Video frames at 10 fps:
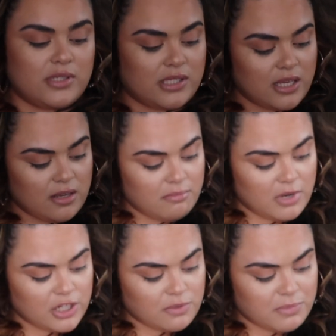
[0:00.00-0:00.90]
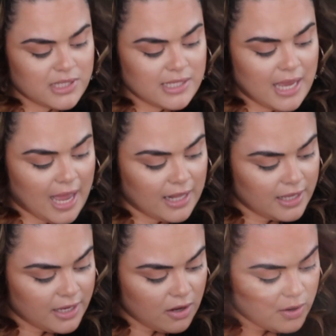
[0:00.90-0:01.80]
see much
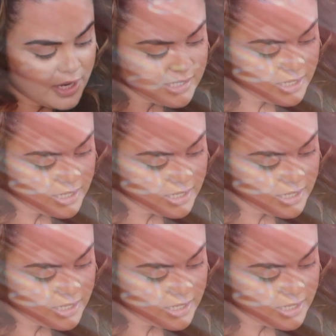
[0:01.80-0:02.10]
metallic. Oh yes,